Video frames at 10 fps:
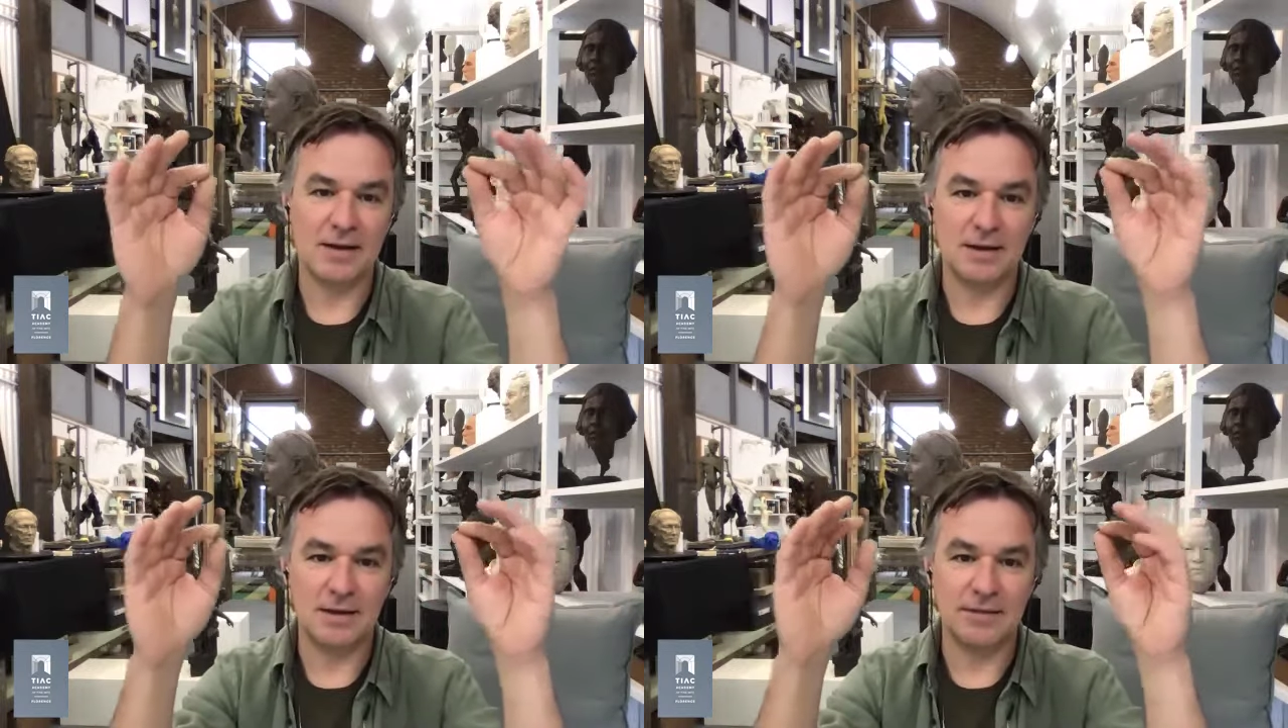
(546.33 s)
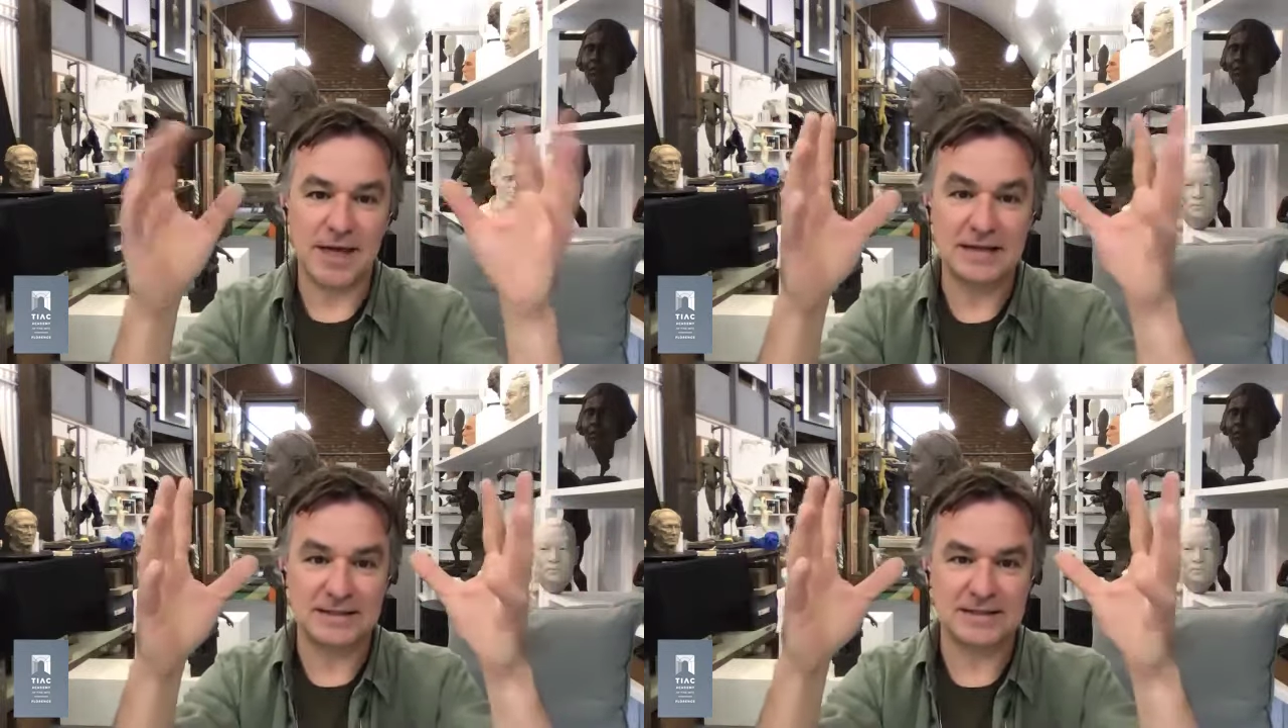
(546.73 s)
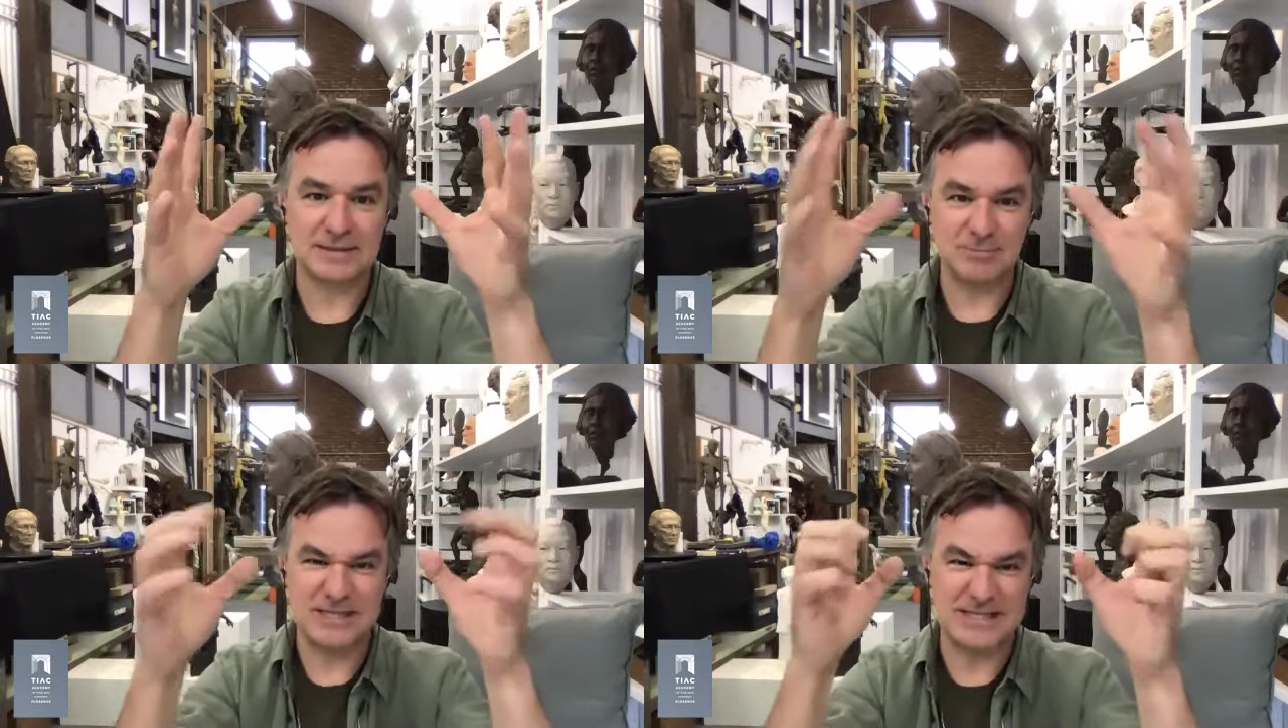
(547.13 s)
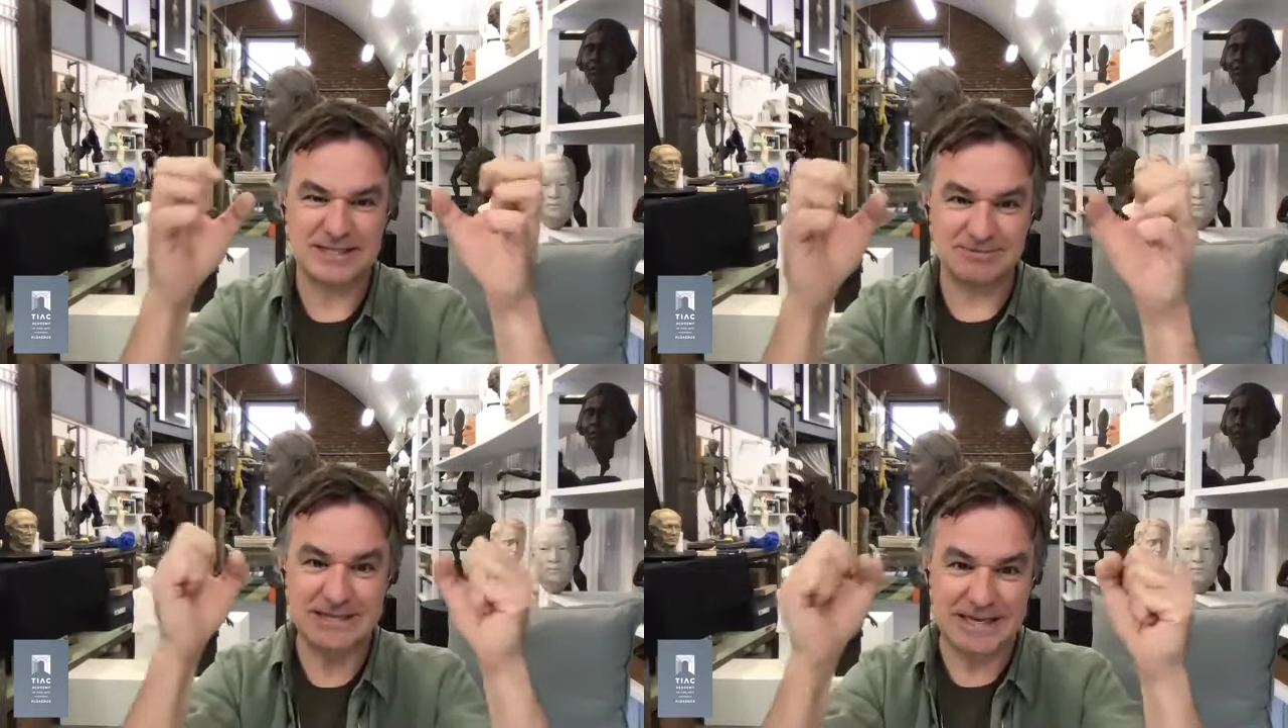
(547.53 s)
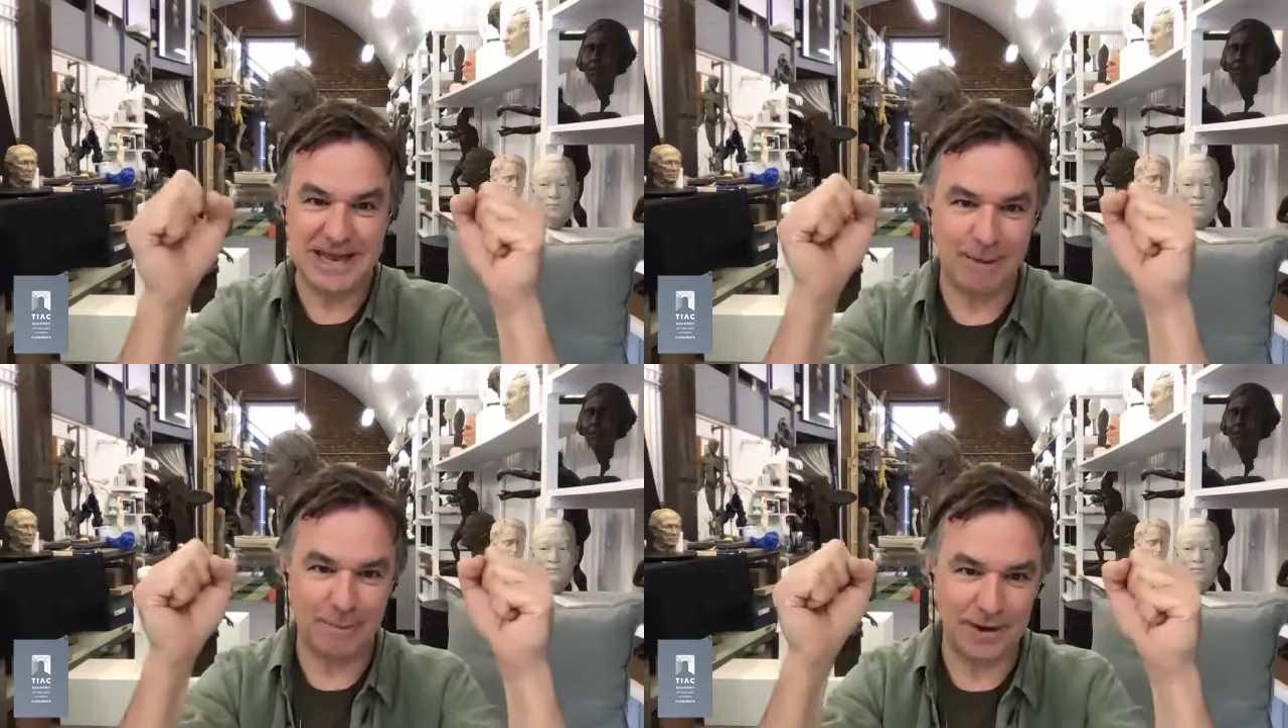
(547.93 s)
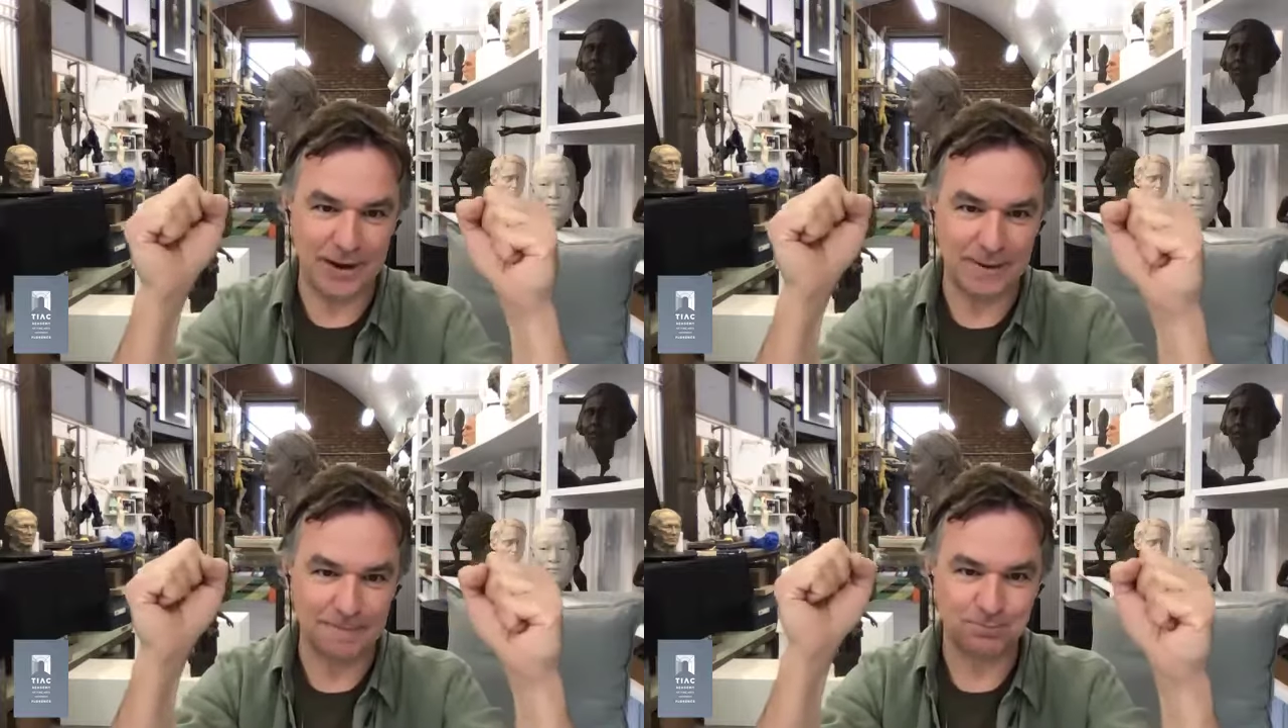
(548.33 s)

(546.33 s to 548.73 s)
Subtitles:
and that's when it's really happening,